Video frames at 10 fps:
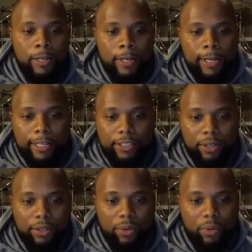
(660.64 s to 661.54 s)
And
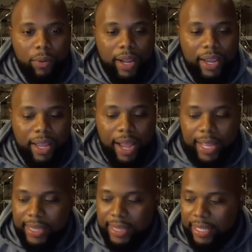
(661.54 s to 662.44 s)
so the way I
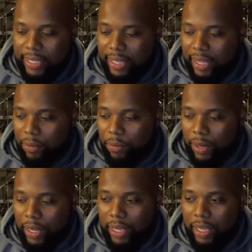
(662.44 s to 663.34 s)
think that
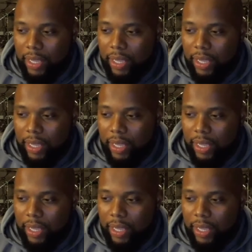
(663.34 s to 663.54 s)
we